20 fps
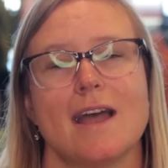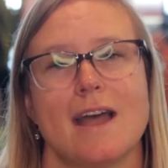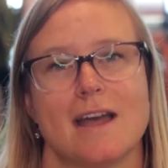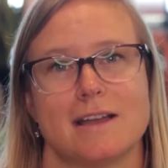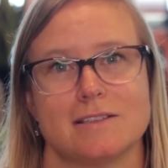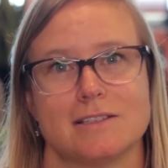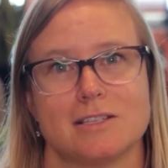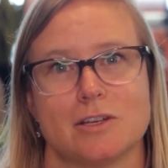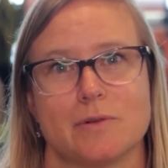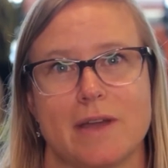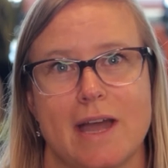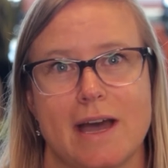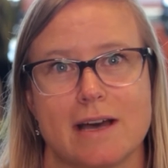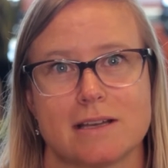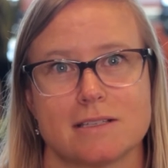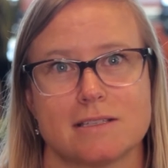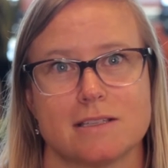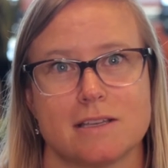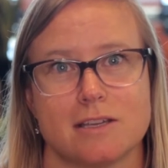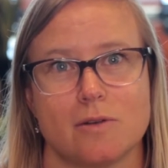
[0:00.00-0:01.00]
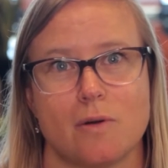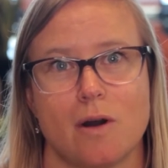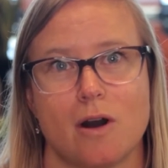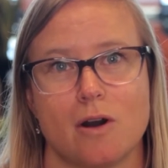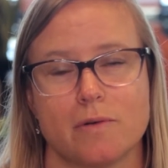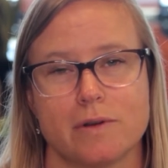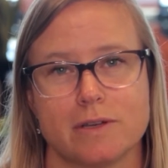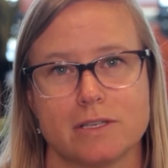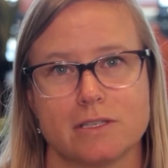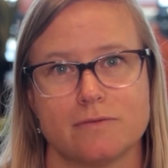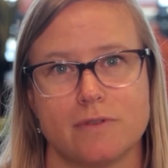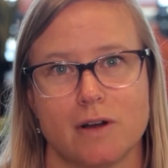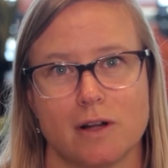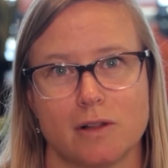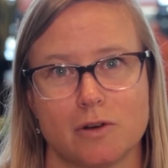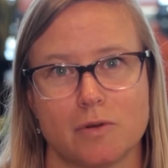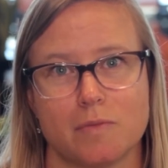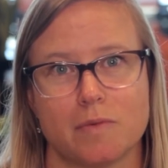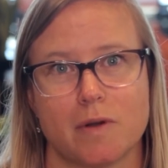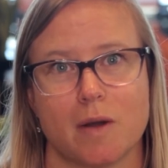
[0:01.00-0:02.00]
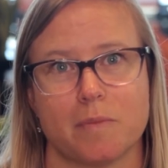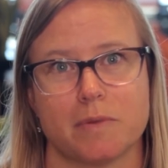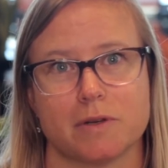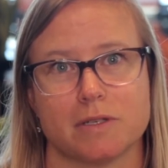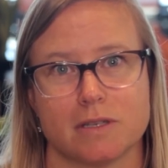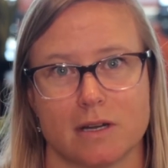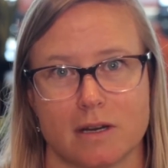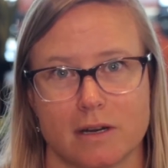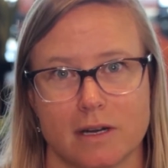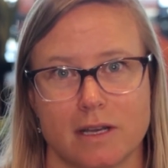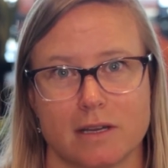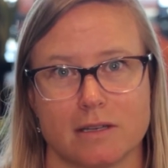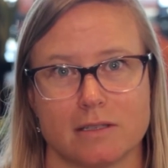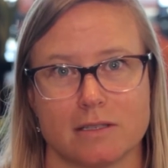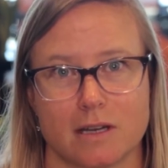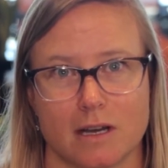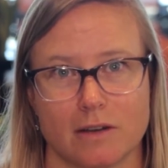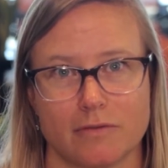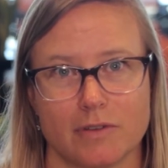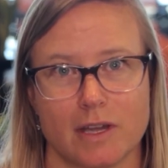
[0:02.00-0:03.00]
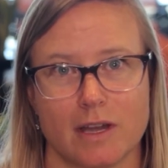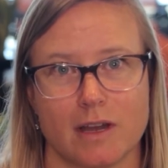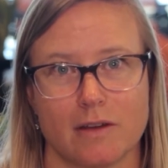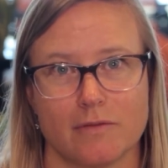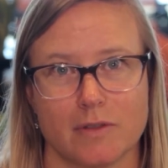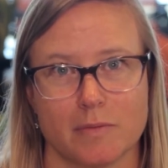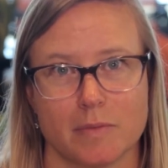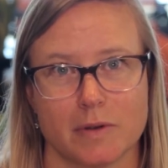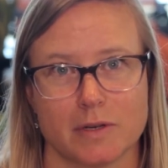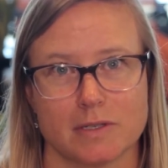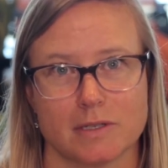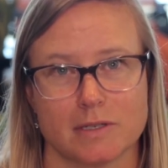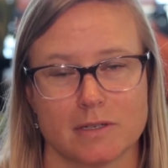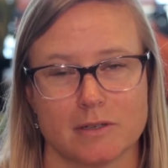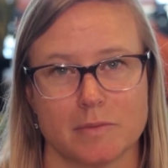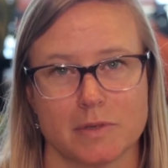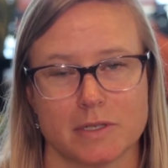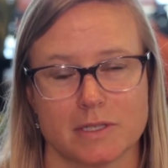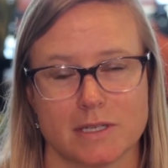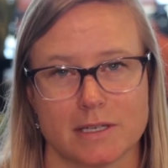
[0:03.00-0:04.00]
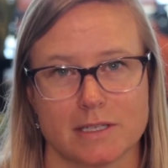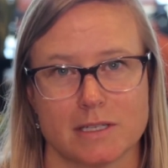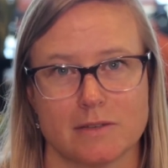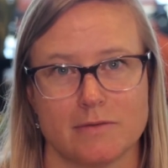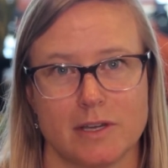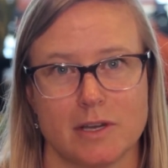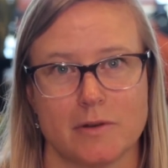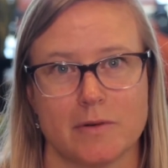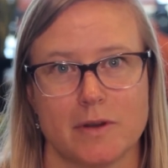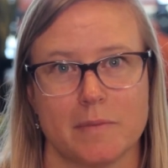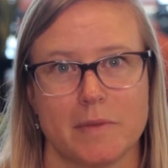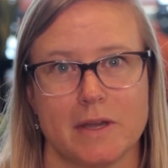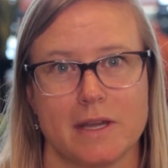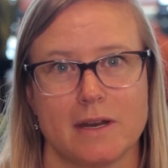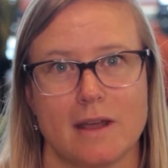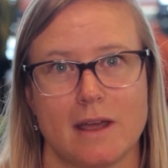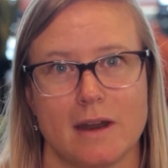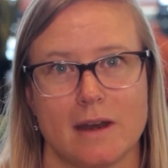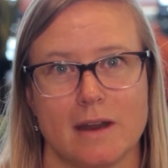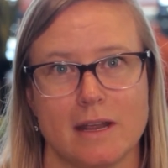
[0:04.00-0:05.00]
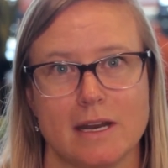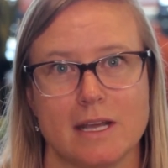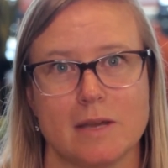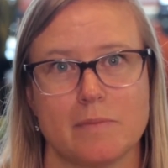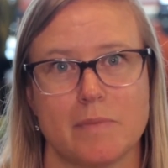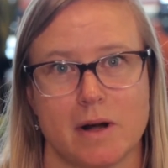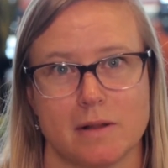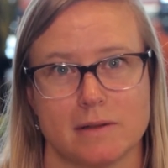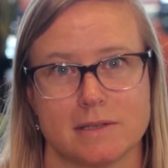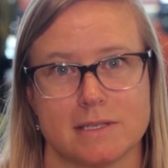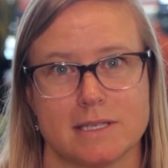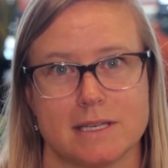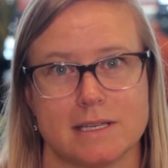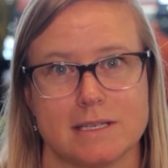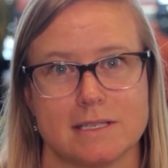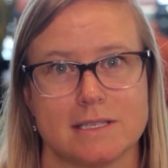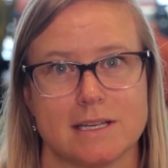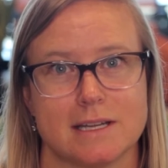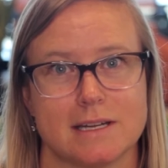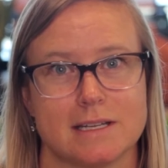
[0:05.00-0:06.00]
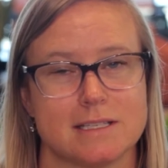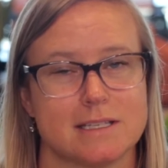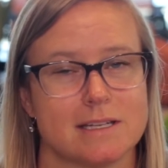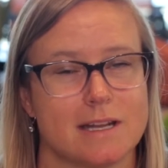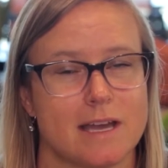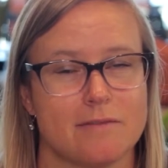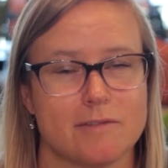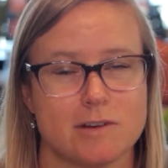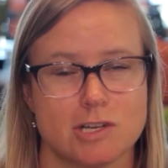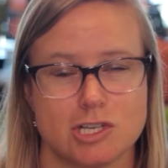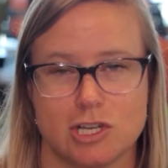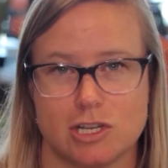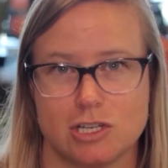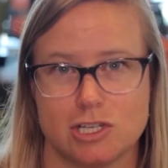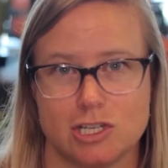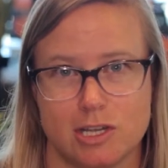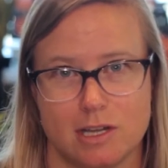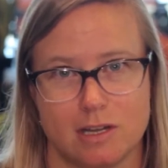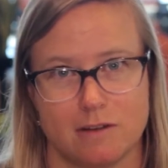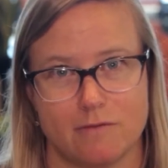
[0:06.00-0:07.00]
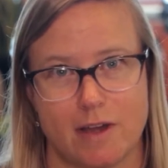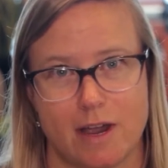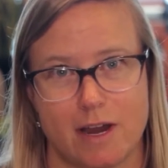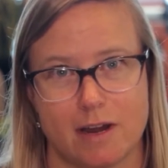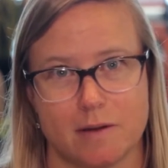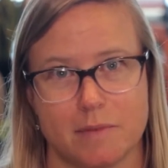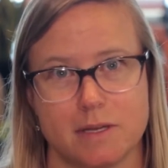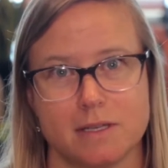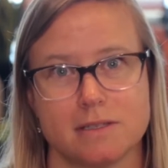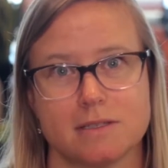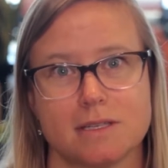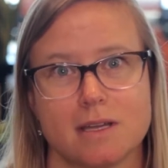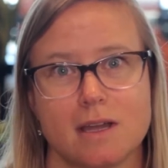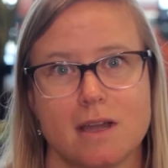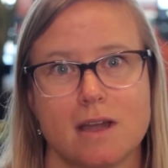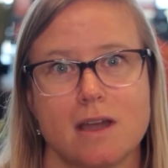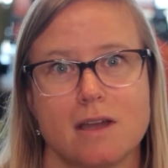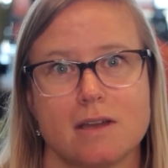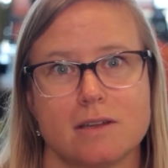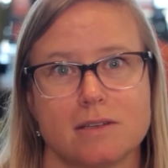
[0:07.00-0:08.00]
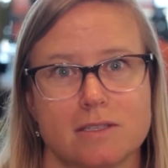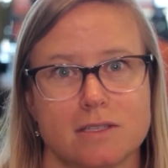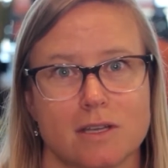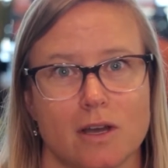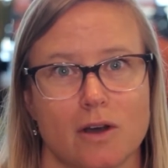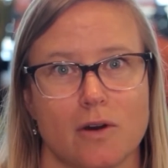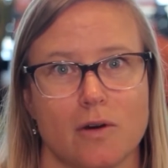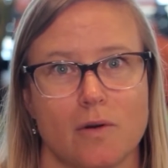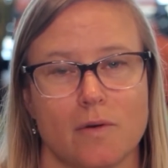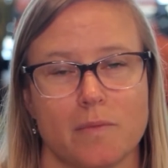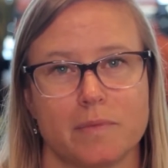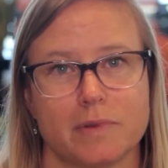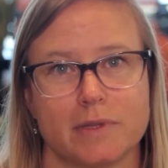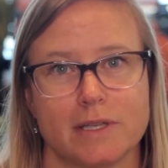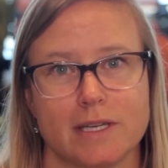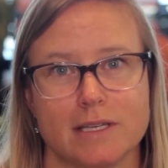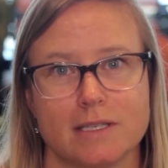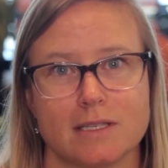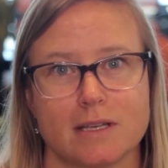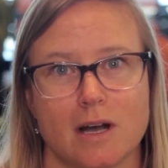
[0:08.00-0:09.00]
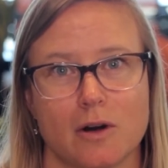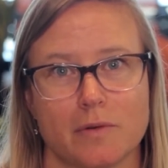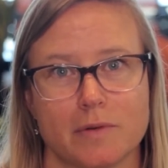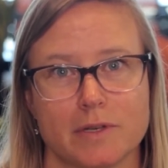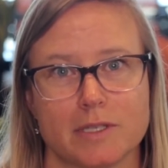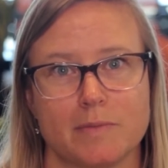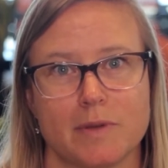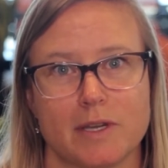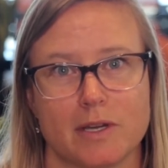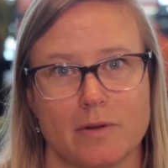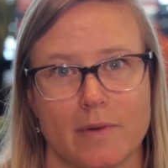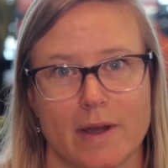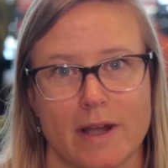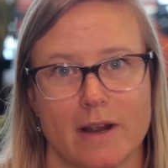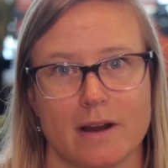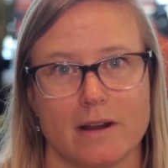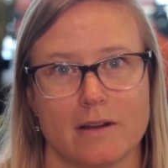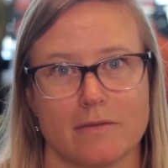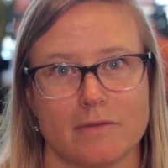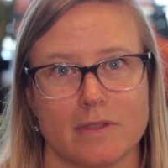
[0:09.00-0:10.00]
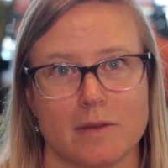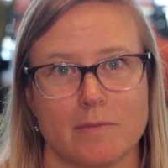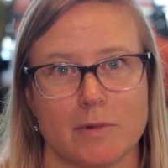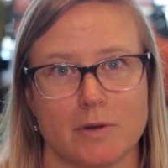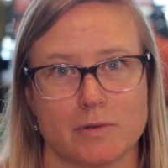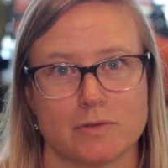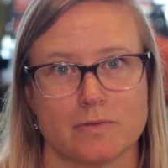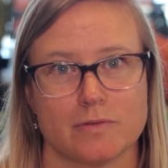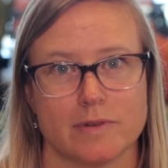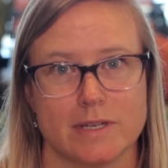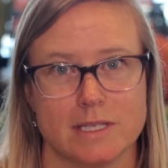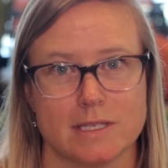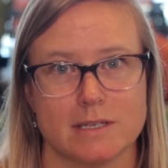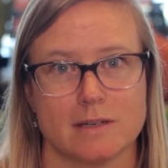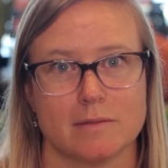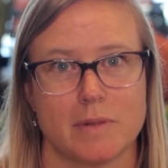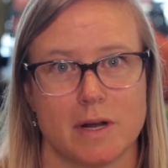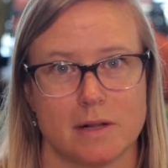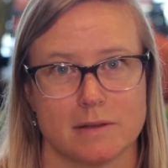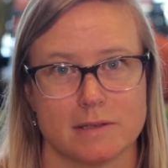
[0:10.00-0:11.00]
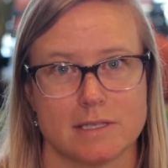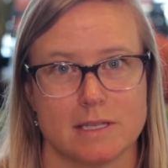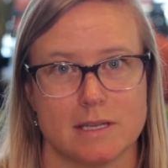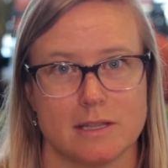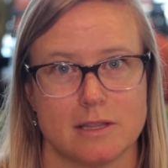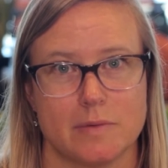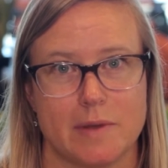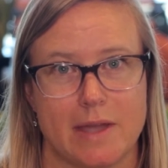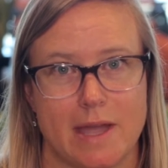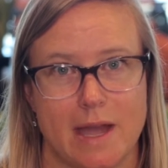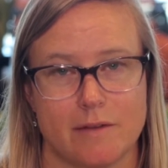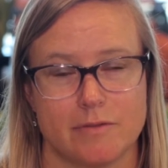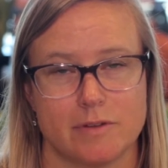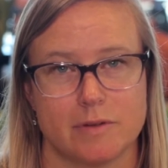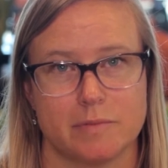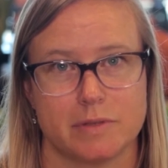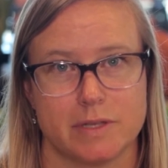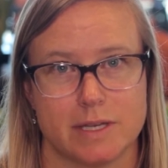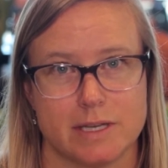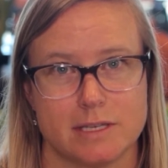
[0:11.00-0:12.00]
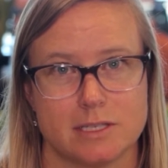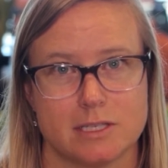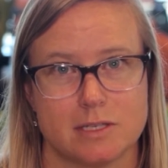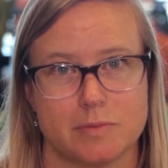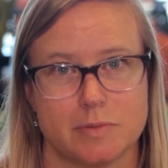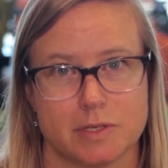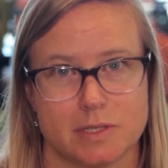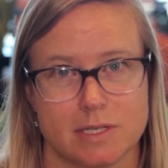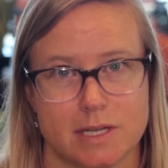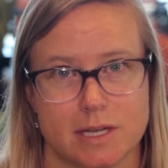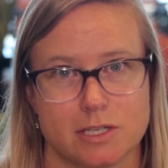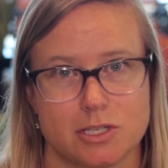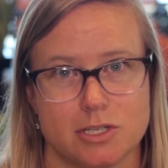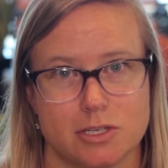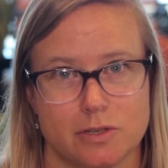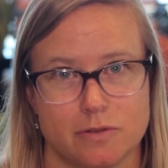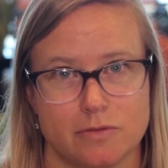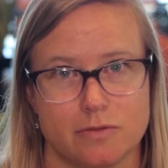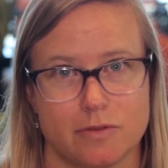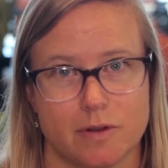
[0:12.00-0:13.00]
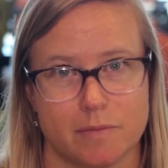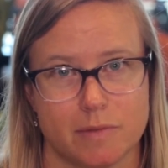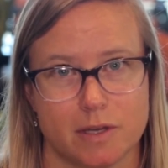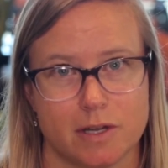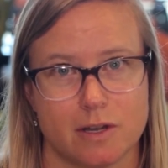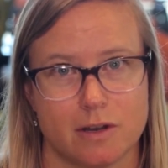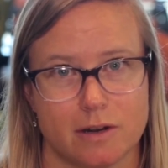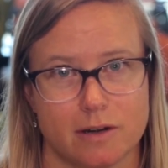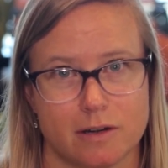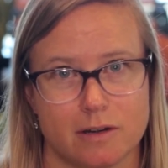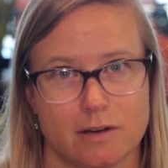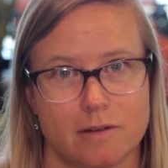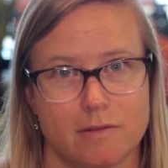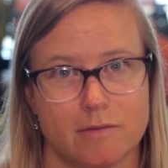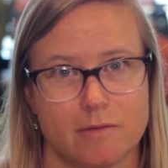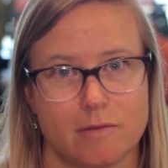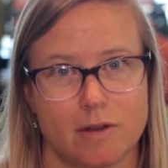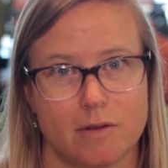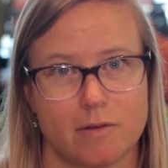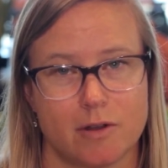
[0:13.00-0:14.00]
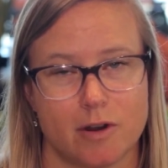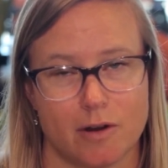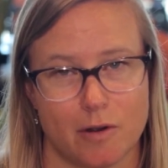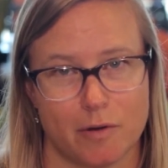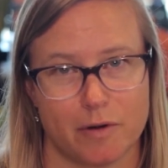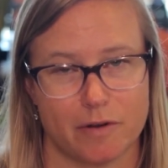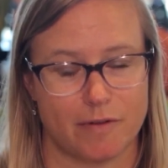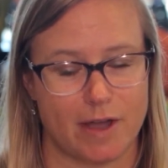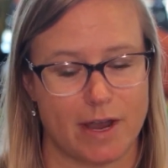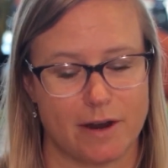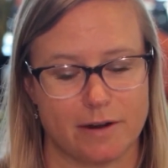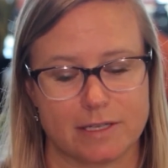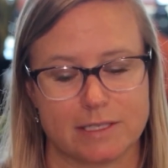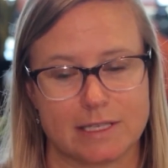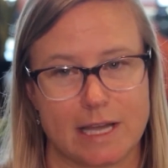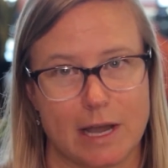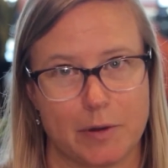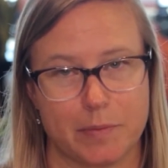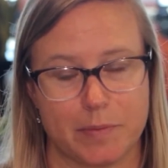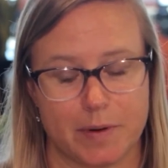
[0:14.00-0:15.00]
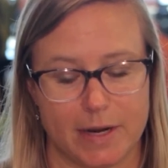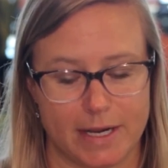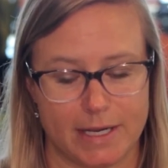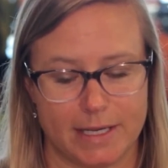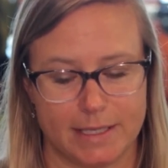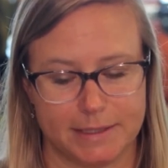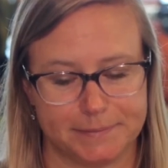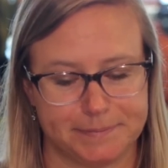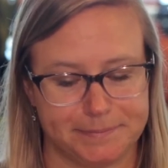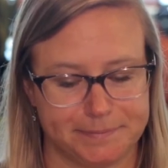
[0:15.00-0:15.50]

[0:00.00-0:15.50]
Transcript: And so we ask that you always follow proper donning and doffing of the personal protective equipment and any policies, and it's an ever-changing environment. So please always be aware of the most recent policy that we have in place to protect you from the current coronavirus outbreak.